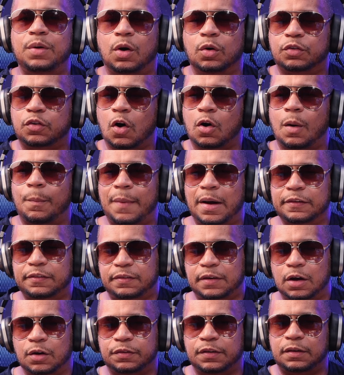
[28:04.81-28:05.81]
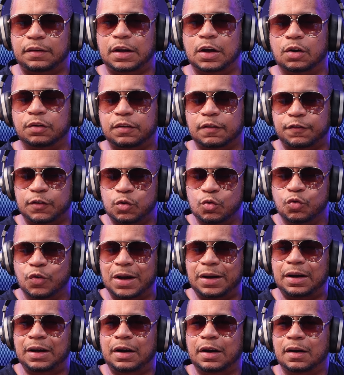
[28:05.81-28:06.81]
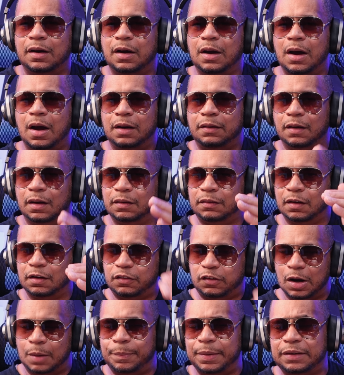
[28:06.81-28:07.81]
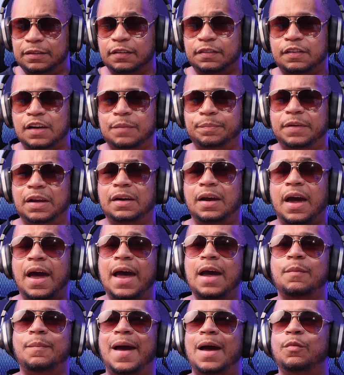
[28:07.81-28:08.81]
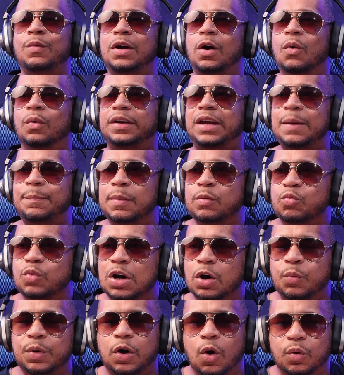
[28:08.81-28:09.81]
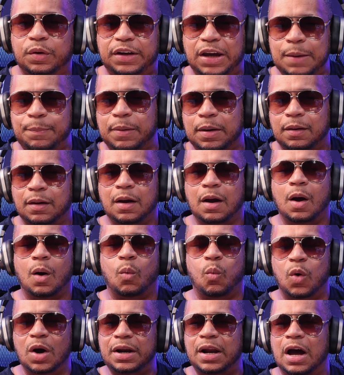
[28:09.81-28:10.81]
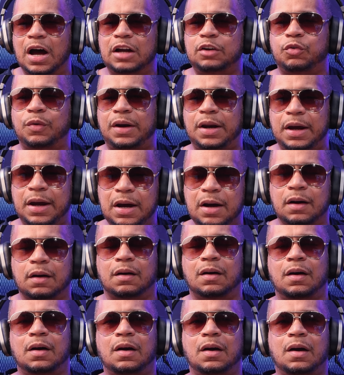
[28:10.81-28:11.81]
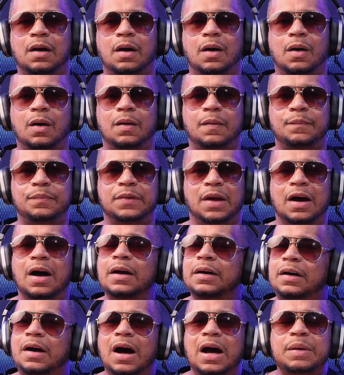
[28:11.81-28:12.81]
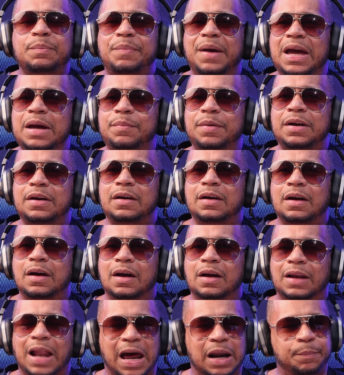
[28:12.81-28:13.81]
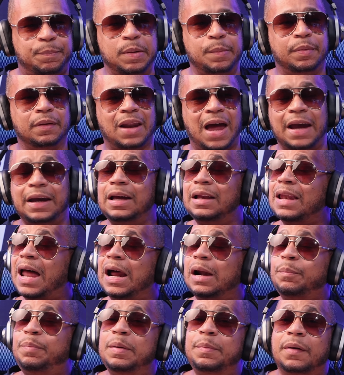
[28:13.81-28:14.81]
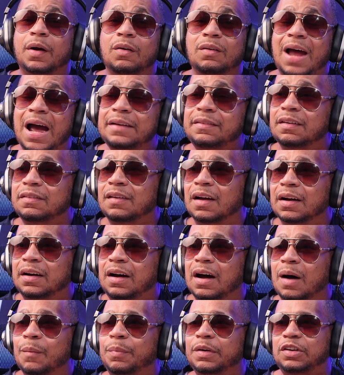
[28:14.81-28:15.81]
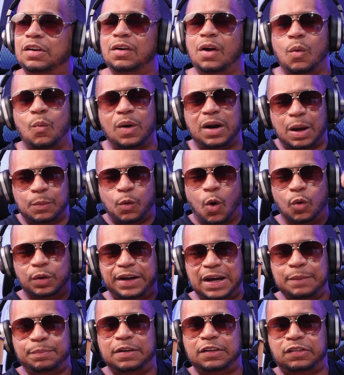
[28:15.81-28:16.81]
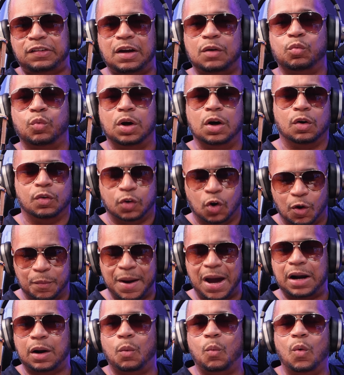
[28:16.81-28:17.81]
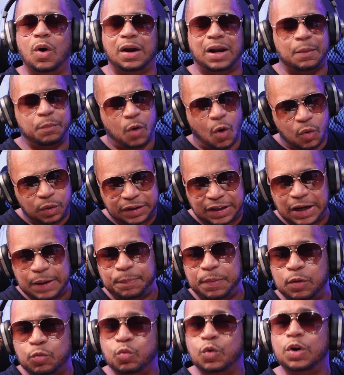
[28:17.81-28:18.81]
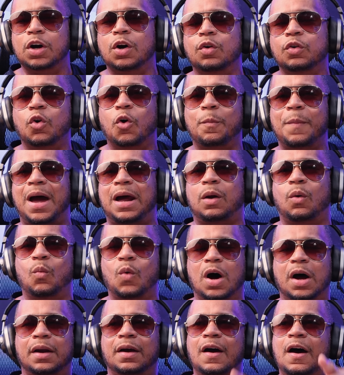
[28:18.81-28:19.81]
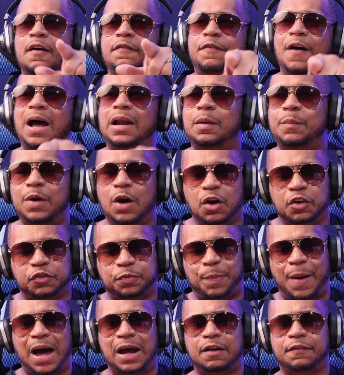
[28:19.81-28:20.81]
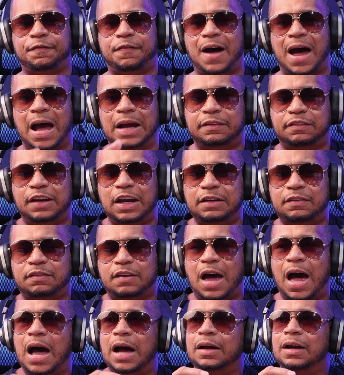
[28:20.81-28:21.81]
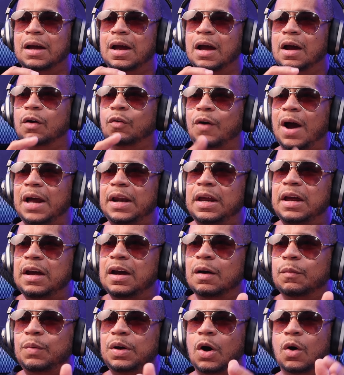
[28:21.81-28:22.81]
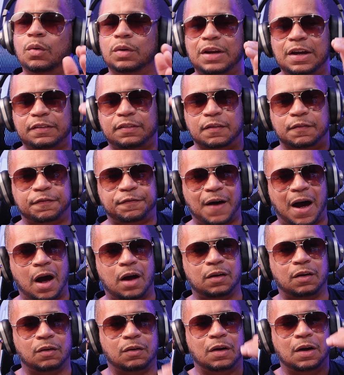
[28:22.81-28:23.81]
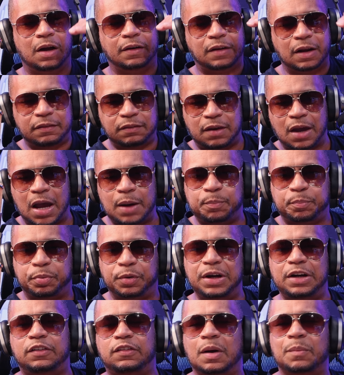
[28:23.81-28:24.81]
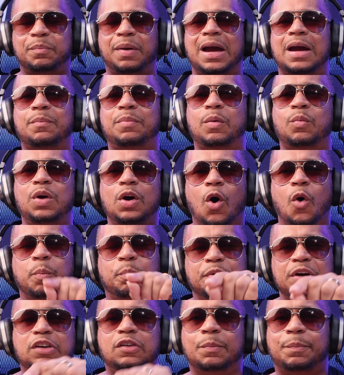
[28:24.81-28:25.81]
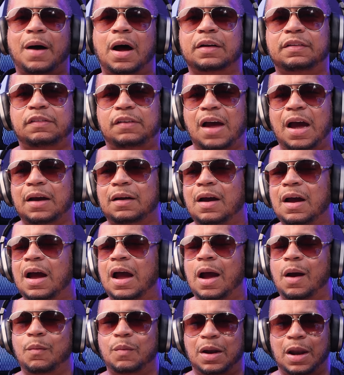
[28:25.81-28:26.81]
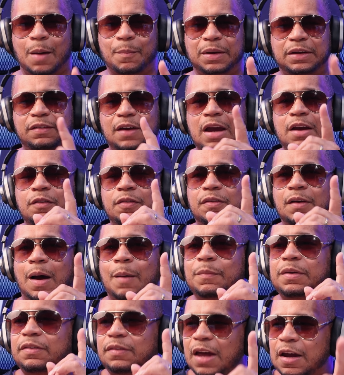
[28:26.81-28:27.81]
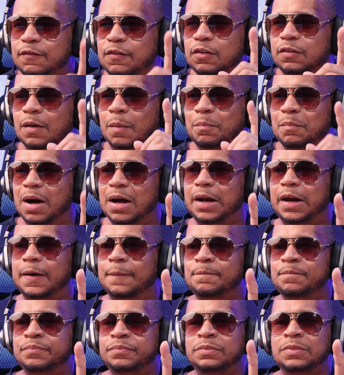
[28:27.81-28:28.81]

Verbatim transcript: We gonna talk about sales and deals. If you ready to, to, to jump into something, hey, man, we gonna keep it real. We gonna keep it 100 here uncut, baby. A lot of people like it. A lot of people don't like this uncut. But you know what? I'm going to keep this shit real no matter what. I'm going to keep it real no matter what. Follow me on Spotify, TikTok, right here. We go, listen, follow the tech preacher, baby. We go preach about tech. And I'm going to tell you, I'm going to save you some money.